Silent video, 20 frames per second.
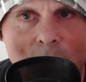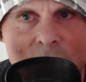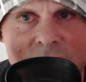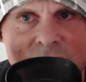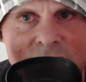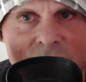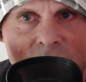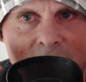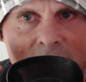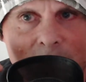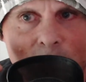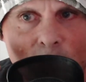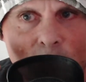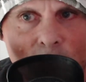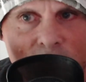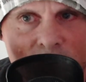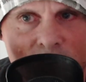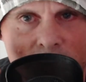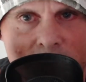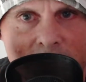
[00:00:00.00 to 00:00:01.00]
to write more
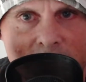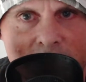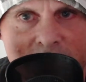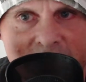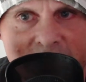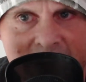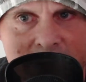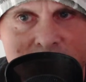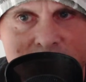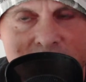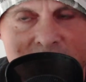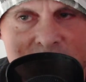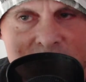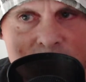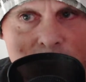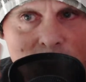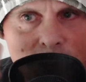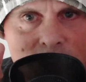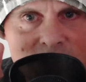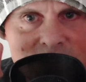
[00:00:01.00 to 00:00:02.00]
Uriel Ventress
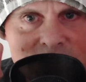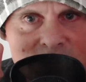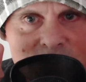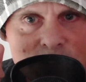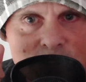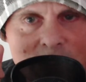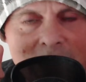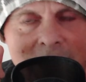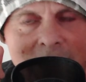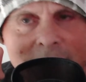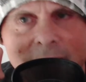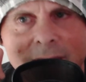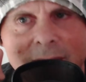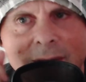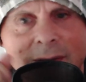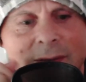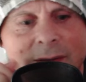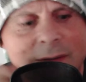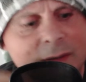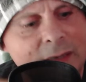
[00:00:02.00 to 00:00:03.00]
books as well,
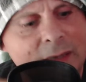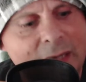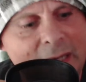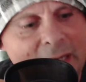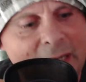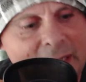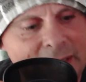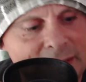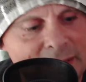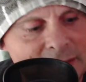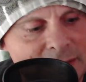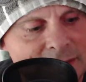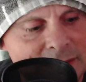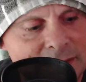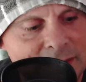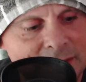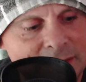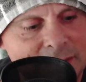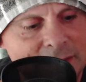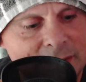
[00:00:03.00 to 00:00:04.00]
and
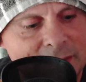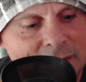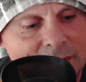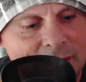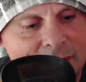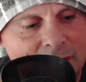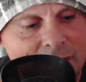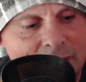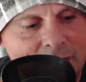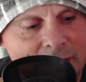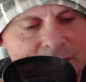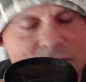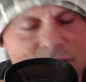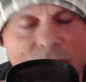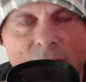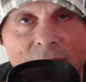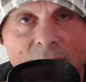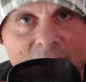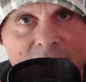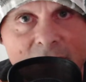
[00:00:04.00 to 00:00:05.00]
he's
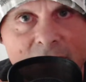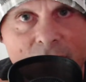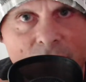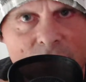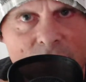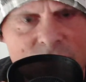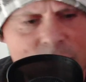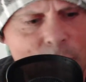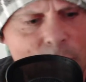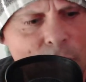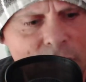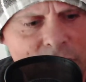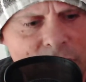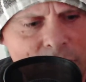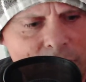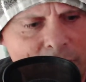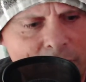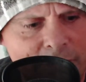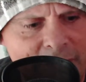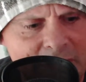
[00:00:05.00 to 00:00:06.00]
got an idea for some more
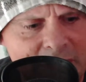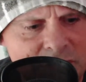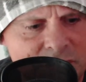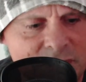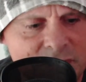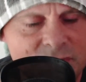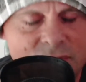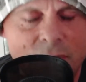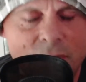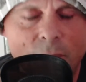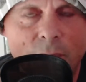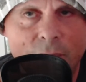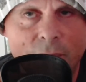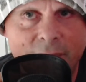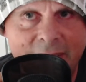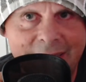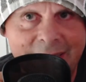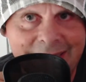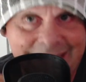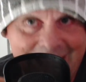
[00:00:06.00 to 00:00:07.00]
Uriel Ventress, so I want to
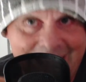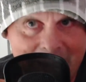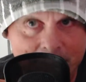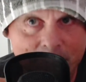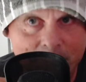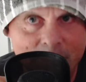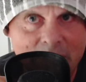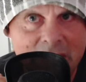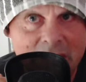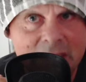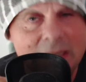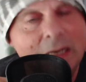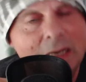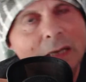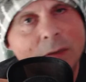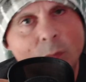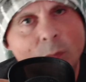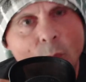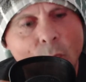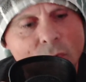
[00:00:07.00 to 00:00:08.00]
read them. And
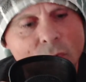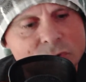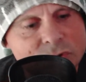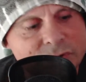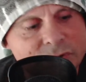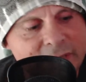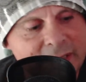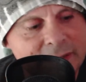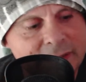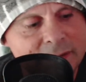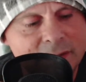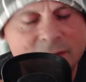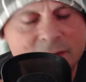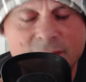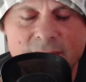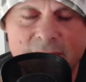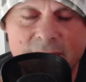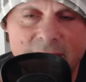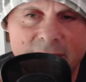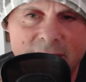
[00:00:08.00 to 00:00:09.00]
I'm wondering, because
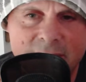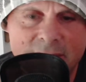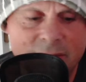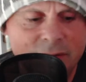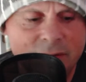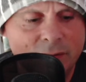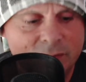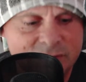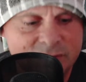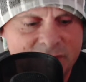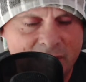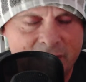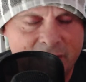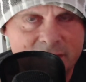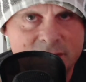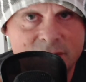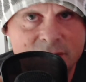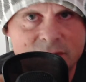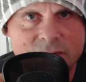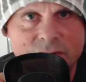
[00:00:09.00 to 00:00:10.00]
you got
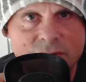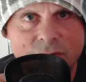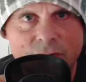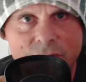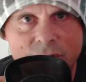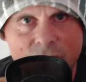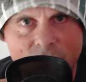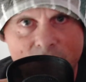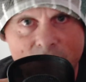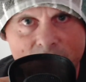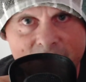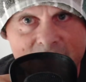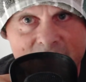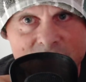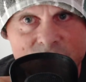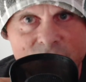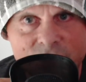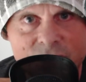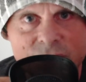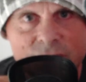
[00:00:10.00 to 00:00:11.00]
Titus, you got Uriel Ventress,